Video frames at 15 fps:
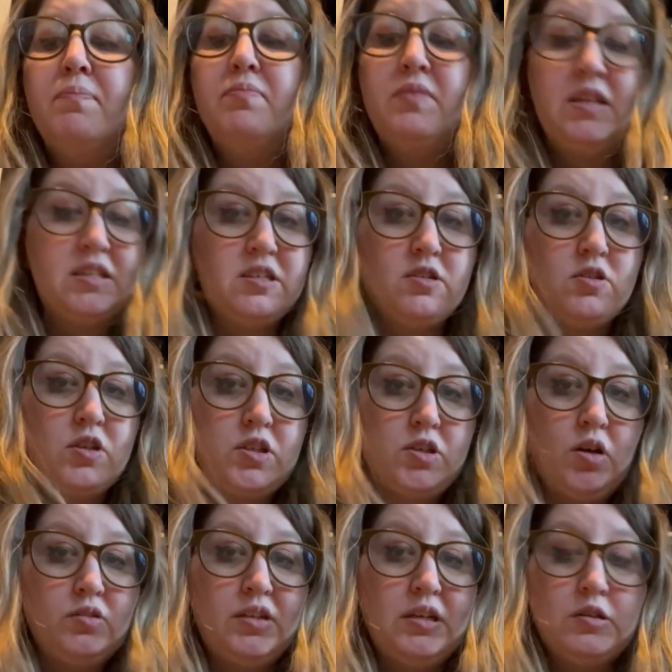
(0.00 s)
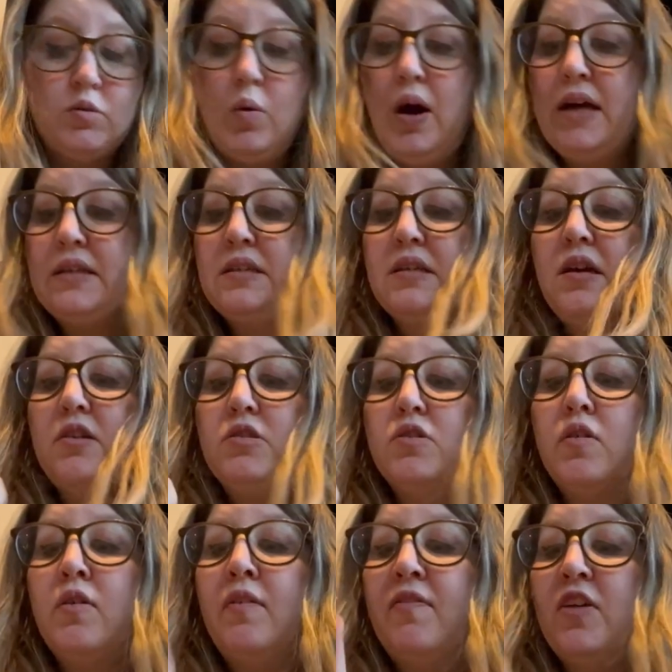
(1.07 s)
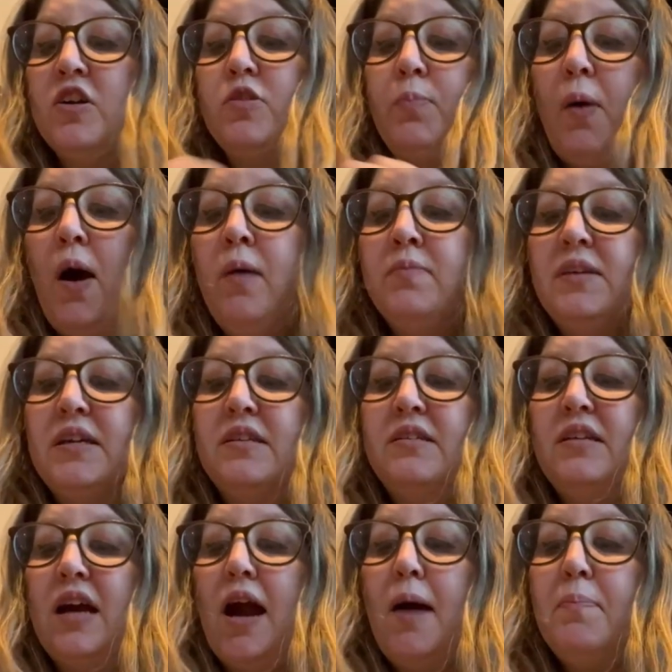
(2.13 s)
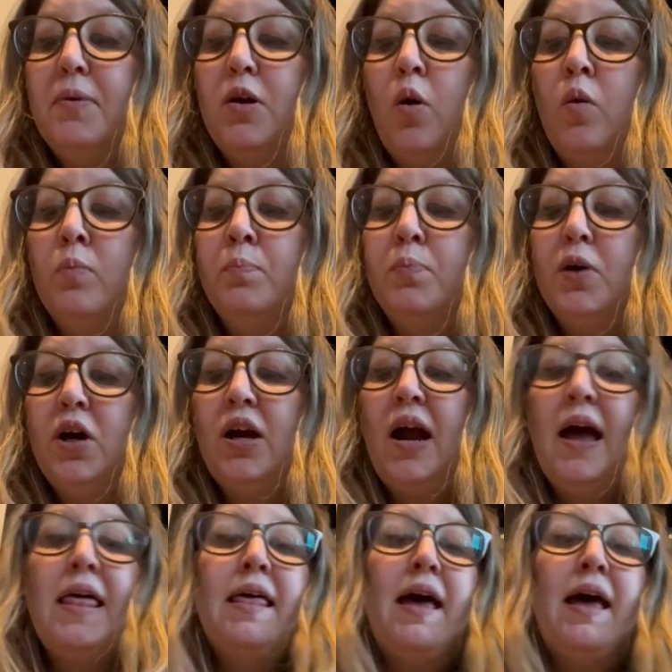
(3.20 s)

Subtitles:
This is the Sultan's Quest. So the first prompt is dig up an old book.